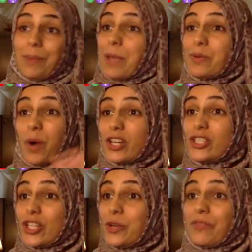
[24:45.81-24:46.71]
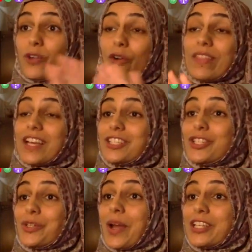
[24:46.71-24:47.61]
baby 1 and 2, if you're in that
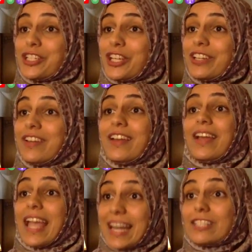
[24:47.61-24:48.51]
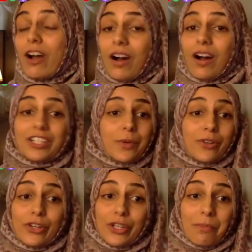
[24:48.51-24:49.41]
situation, it is hard
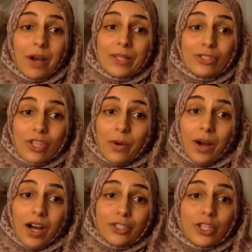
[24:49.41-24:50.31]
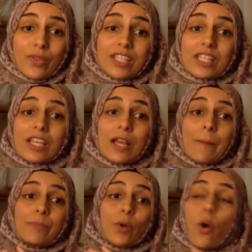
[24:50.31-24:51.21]
when you're a new mom. It's so hard. So
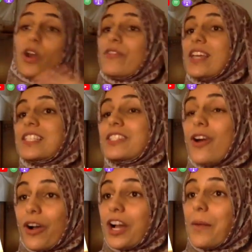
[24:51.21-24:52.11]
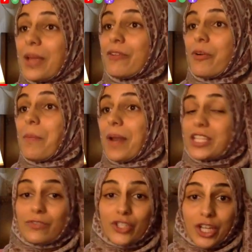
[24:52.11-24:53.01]
all of this is not coming from a
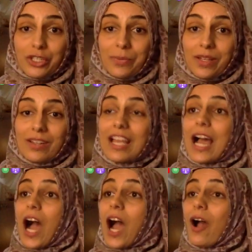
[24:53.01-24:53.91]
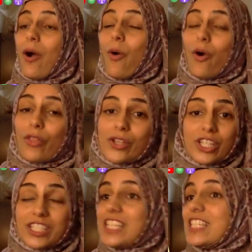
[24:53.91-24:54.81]
place of judgment. All
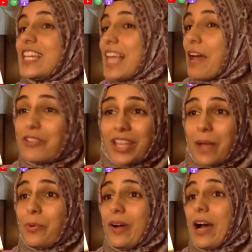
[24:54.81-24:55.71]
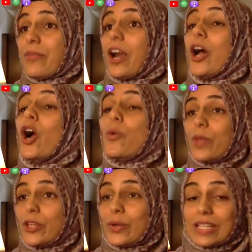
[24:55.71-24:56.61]
those statistics, everything I put out there, I
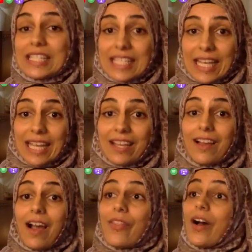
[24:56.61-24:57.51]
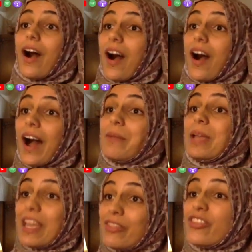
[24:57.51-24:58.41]
hope that you can see that I'm
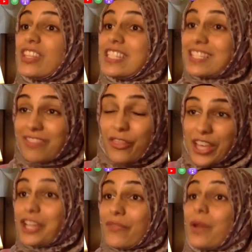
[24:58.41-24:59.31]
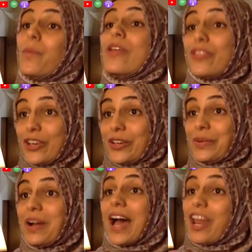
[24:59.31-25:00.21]
in the thick of it with you
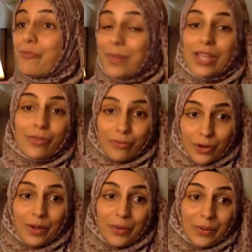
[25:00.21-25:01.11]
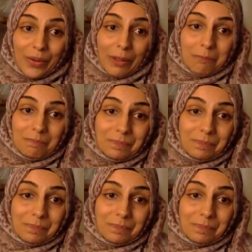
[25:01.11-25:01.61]
and I've been through it all.